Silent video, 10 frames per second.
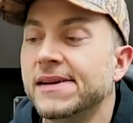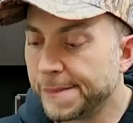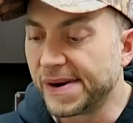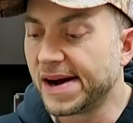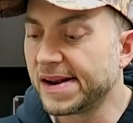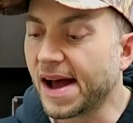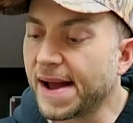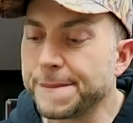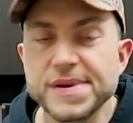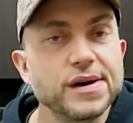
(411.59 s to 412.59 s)
But
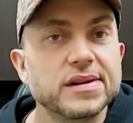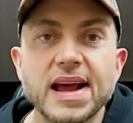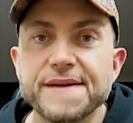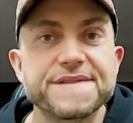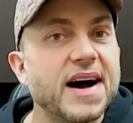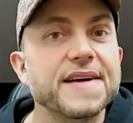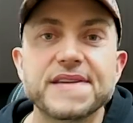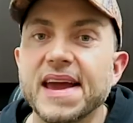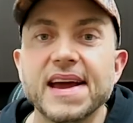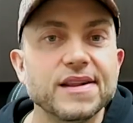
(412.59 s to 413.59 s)
I milked that
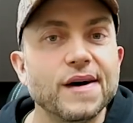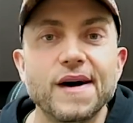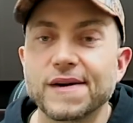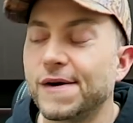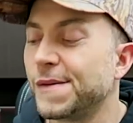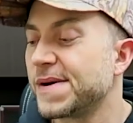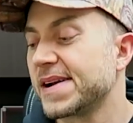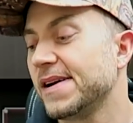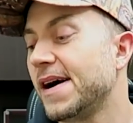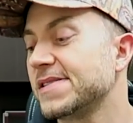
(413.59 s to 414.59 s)
5-can log. Oh my
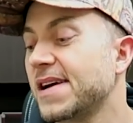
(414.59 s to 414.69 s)
gosh.